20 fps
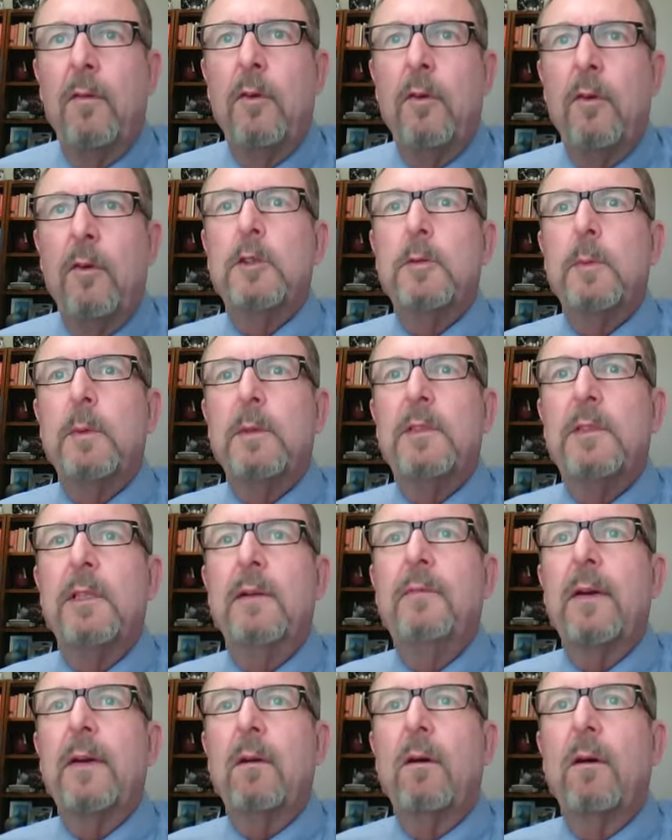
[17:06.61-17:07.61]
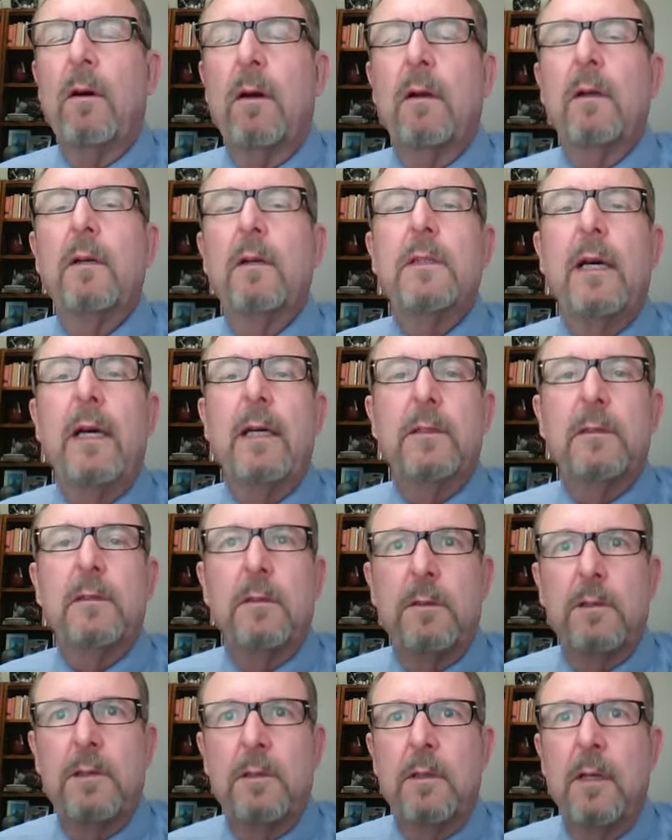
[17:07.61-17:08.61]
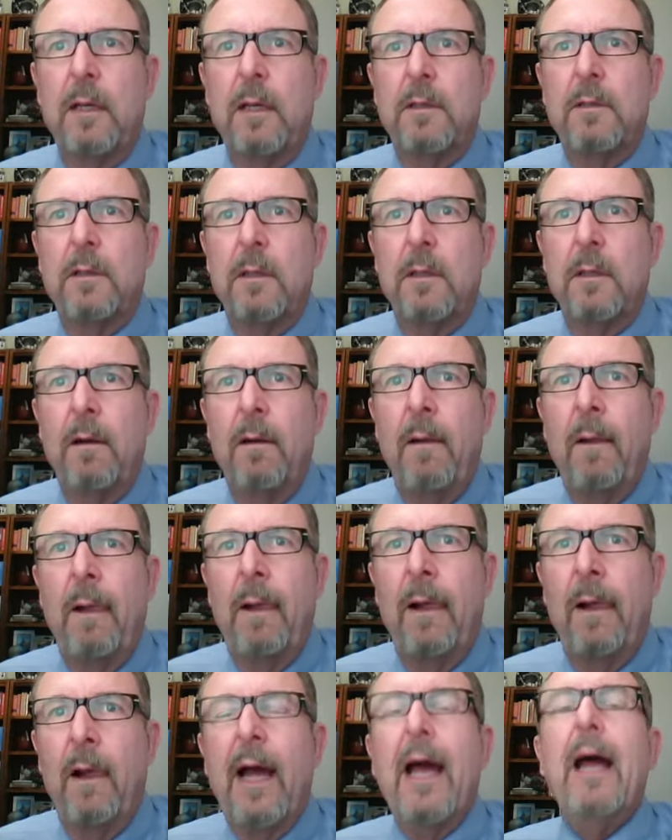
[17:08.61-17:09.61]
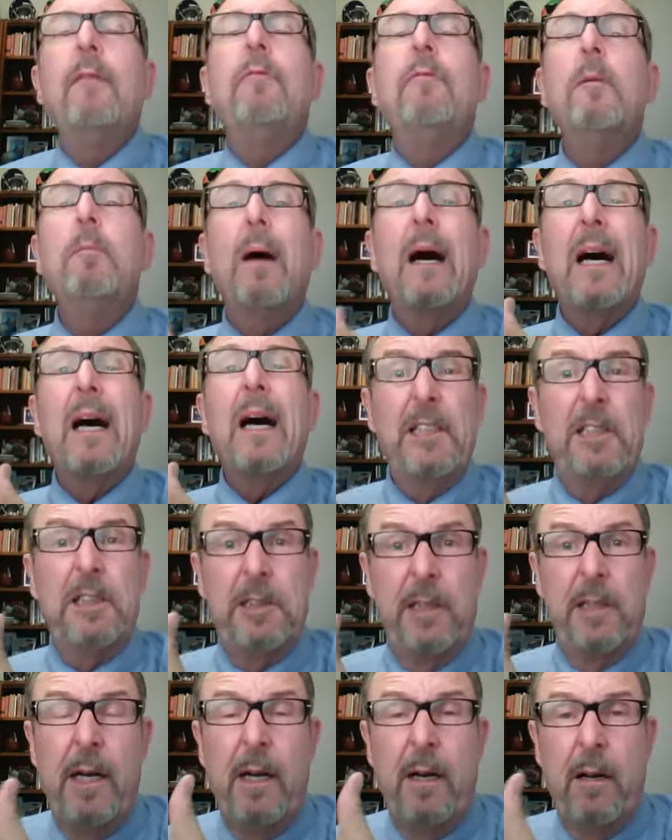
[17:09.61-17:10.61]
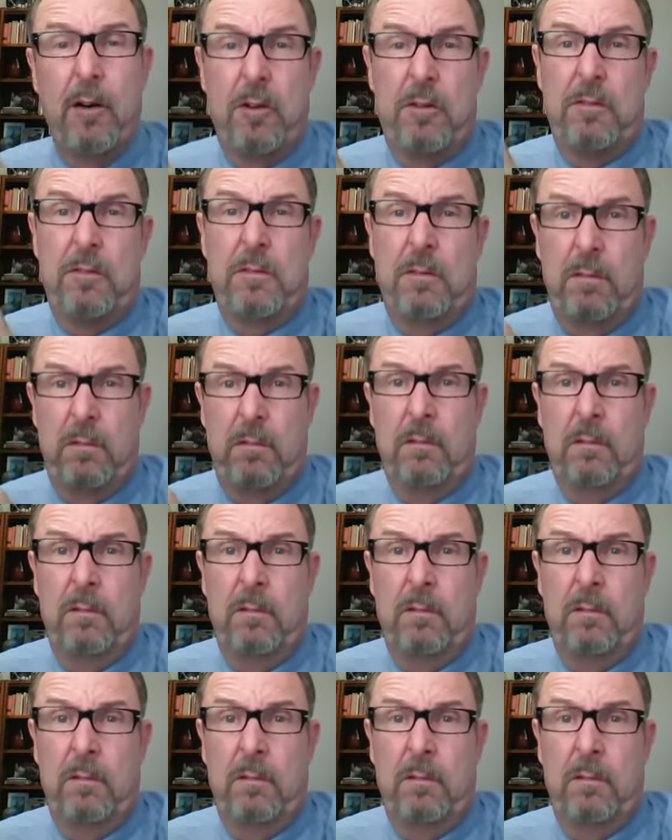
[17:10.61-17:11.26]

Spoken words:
through a specific organizational structure, everybody shares